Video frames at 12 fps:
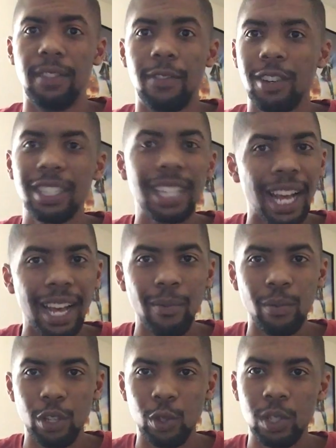The first time
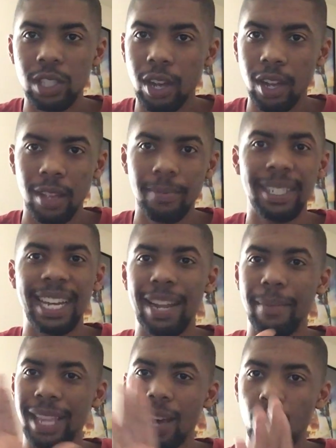when you saw him
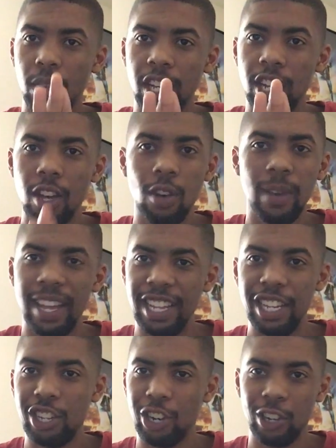standing by that window and
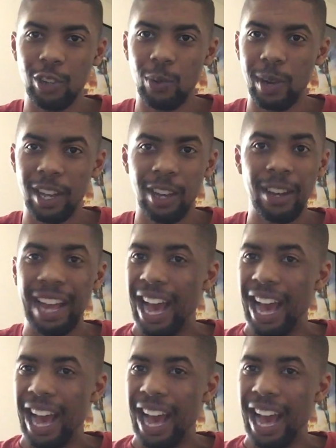he turned around,